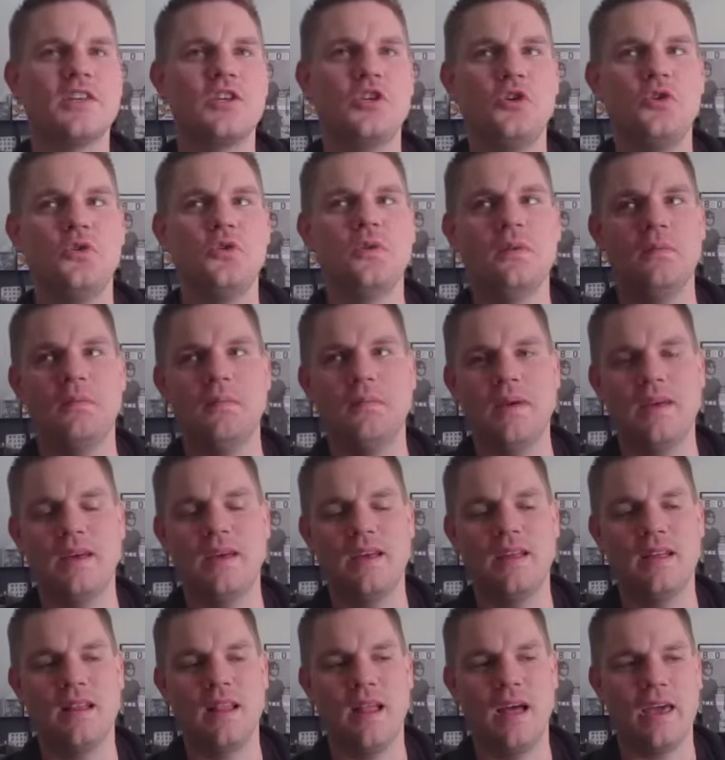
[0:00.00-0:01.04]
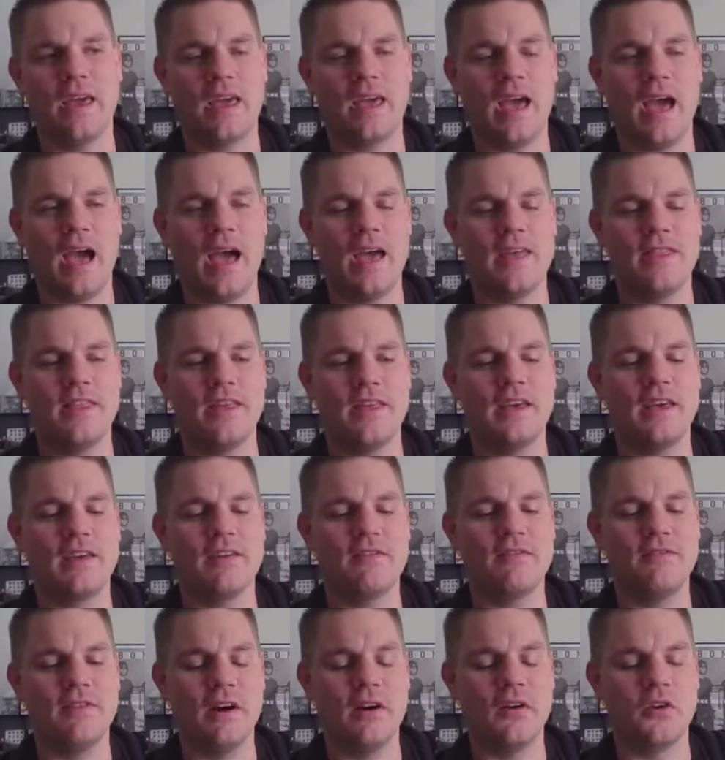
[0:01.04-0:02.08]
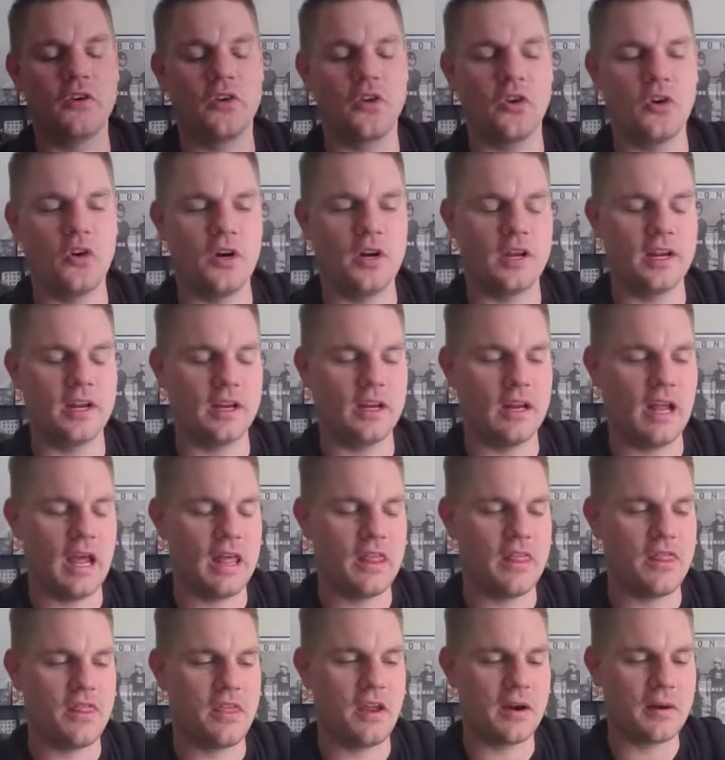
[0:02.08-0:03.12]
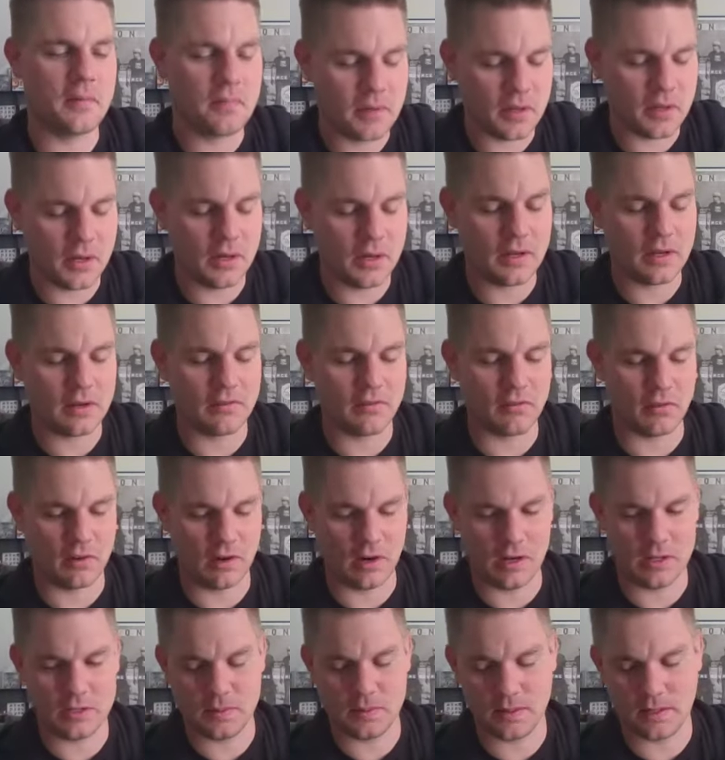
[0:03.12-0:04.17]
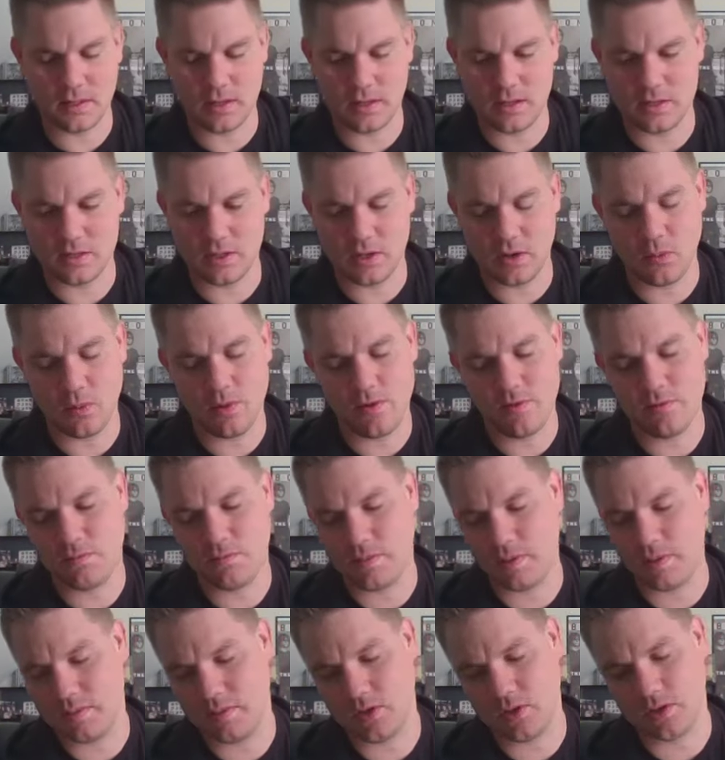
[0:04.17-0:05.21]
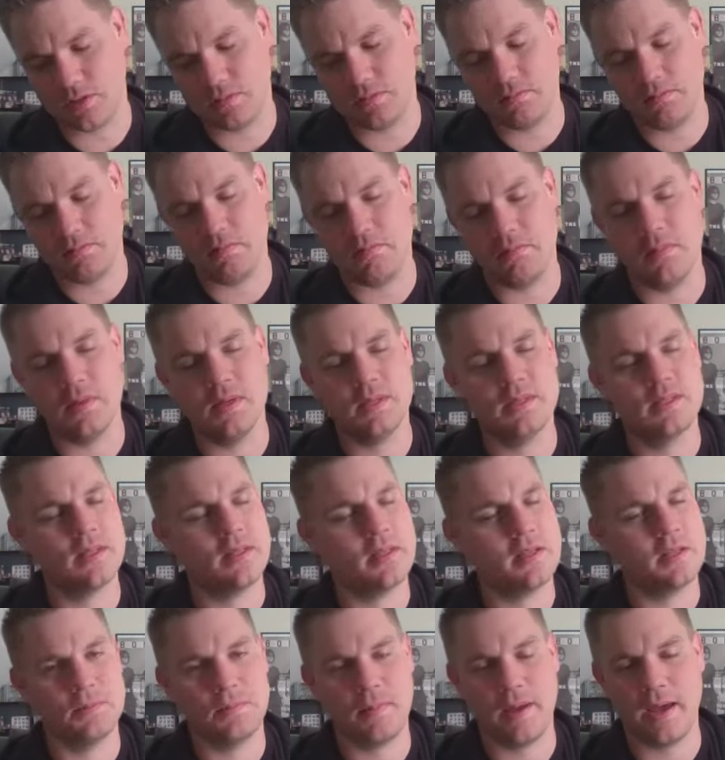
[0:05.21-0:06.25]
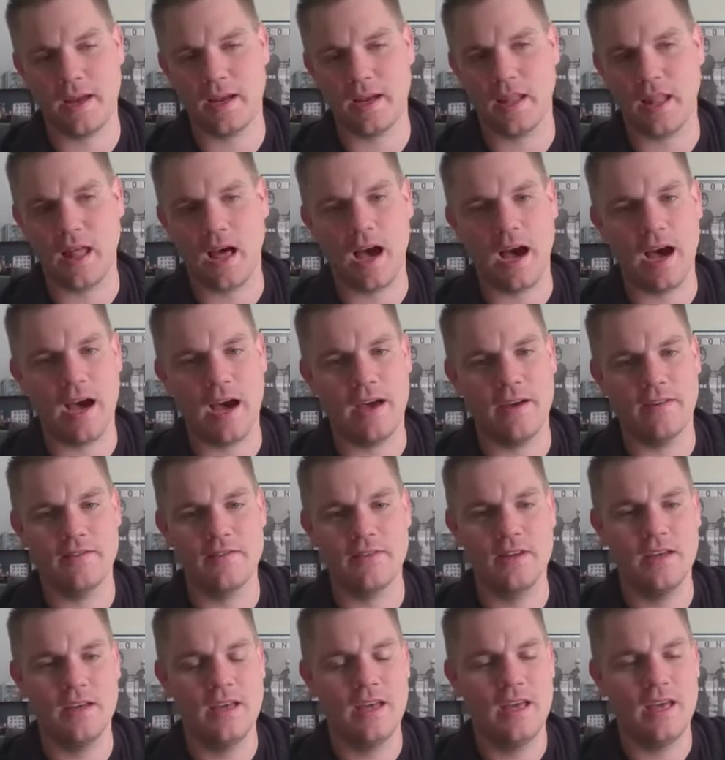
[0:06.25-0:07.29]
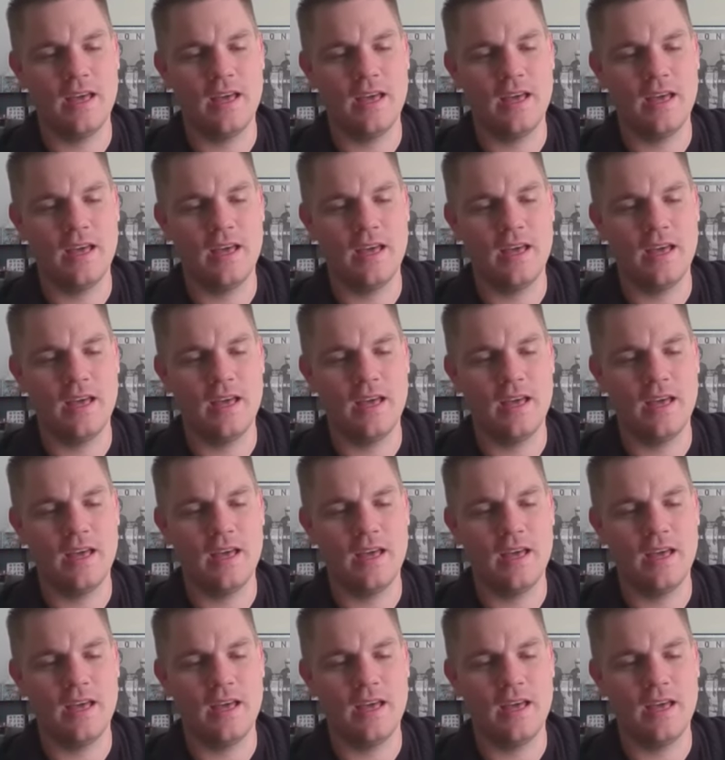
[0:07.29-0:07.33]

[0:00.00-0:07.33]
like you and me, like I think it felt good and, and therapeutic for us because you know we've been just missing this band live